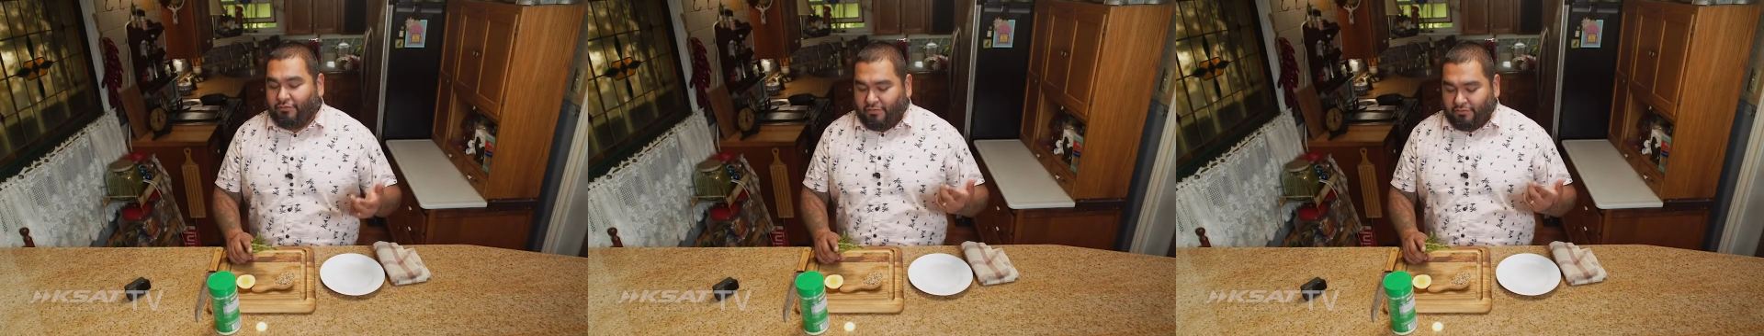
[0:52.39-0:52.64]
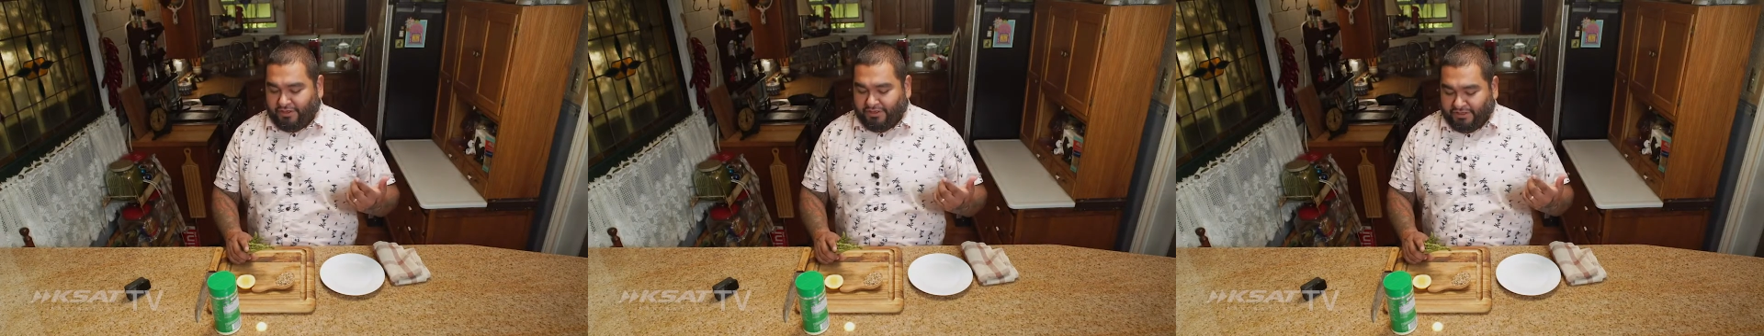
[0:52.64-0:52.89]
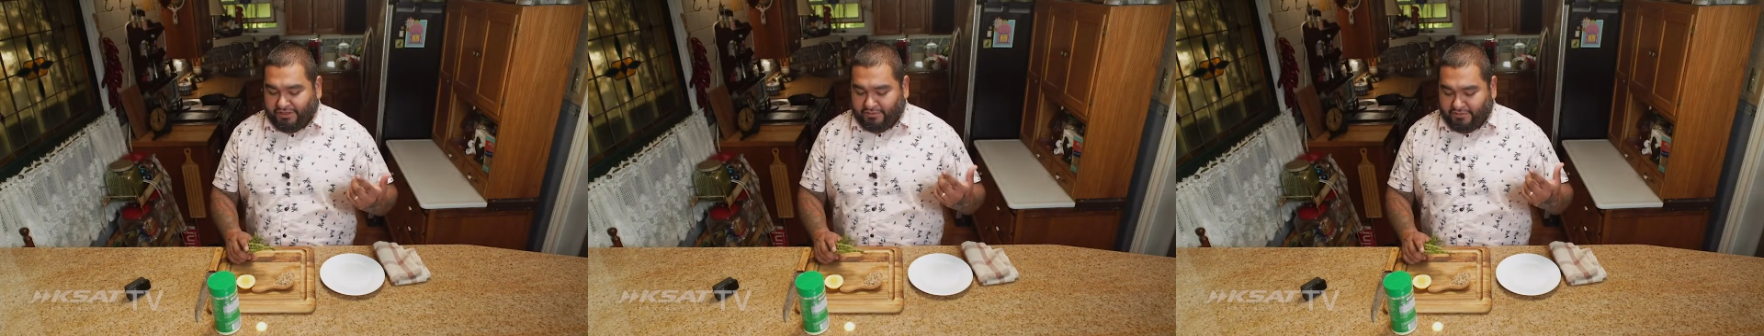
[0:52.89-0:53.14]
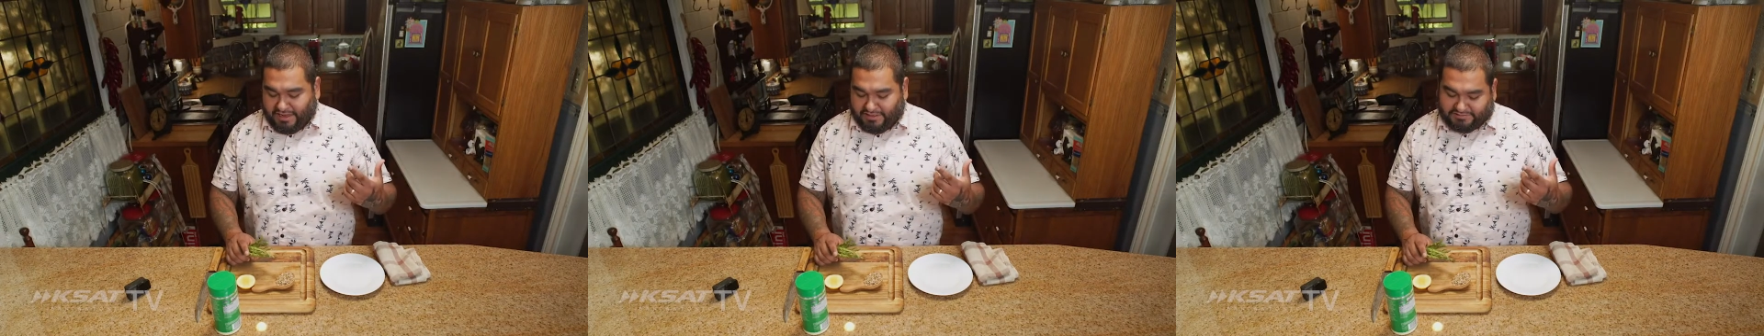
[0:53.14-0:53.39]
while we're eating
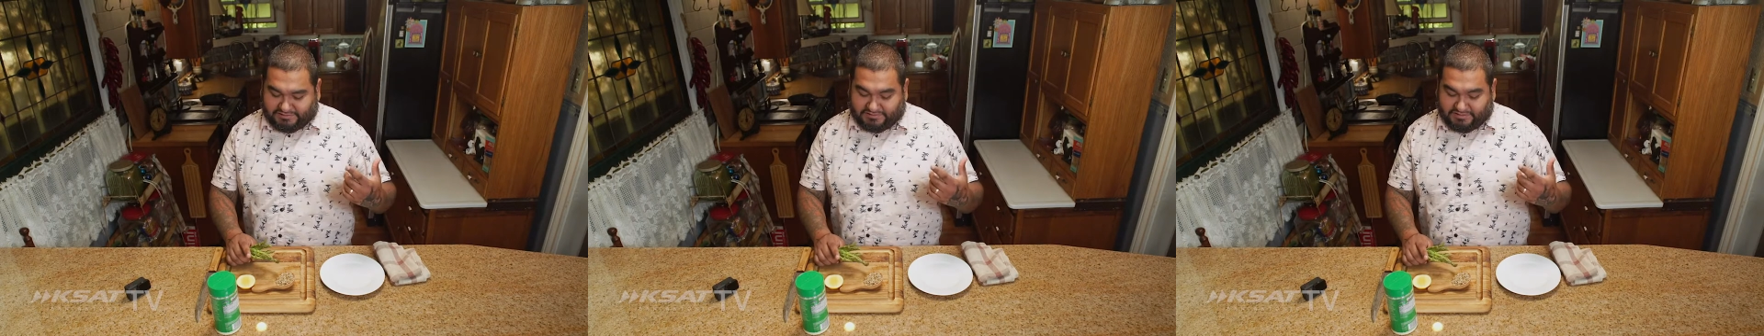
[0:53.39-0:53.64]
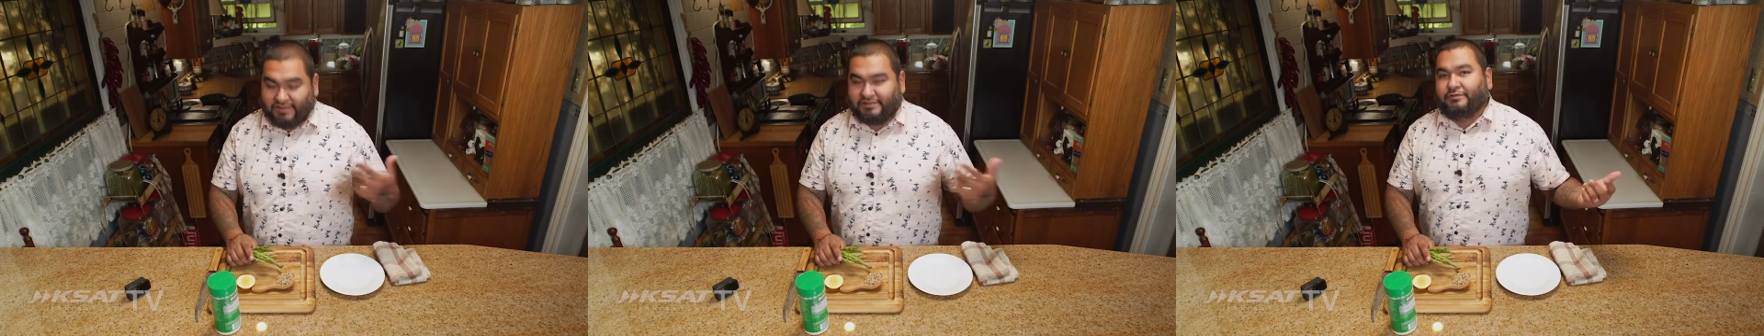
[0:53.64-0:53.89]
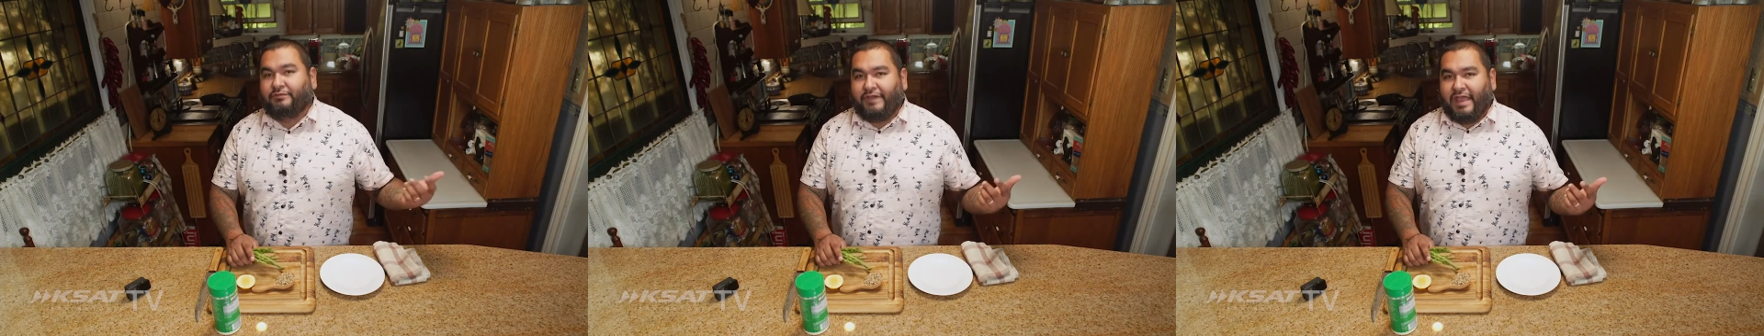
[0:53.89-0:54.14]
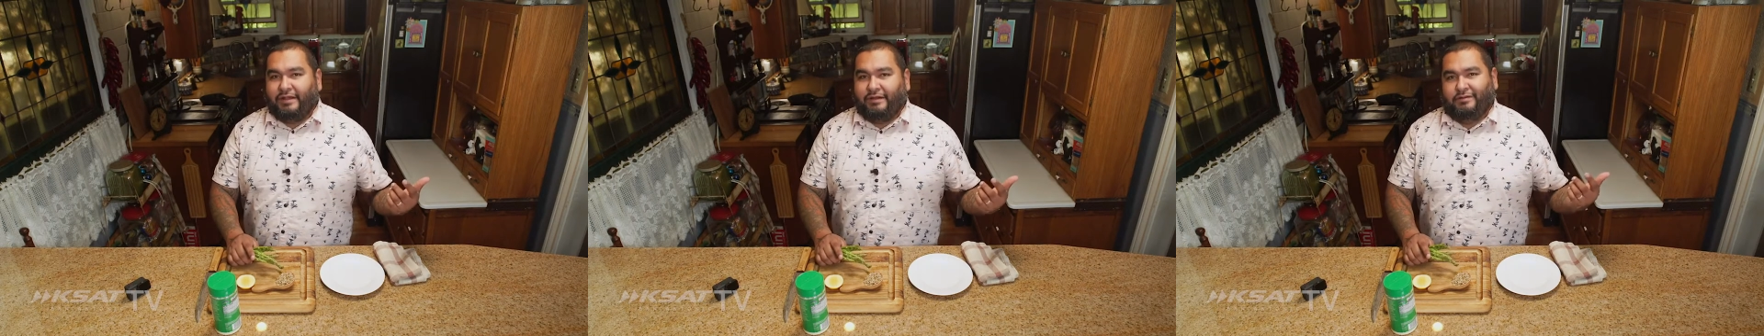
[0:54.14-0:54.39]
that's not so
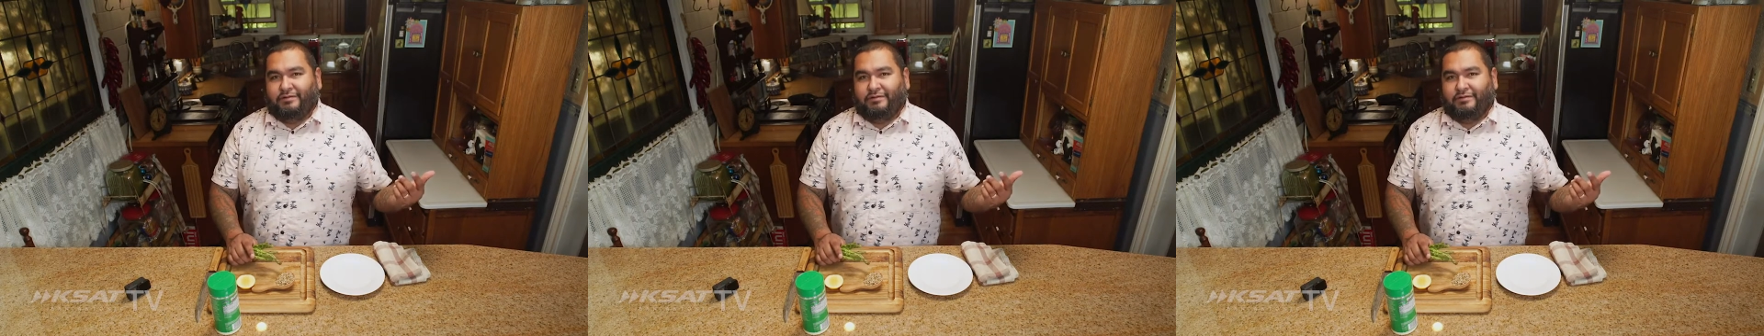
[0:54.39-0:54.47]
fatty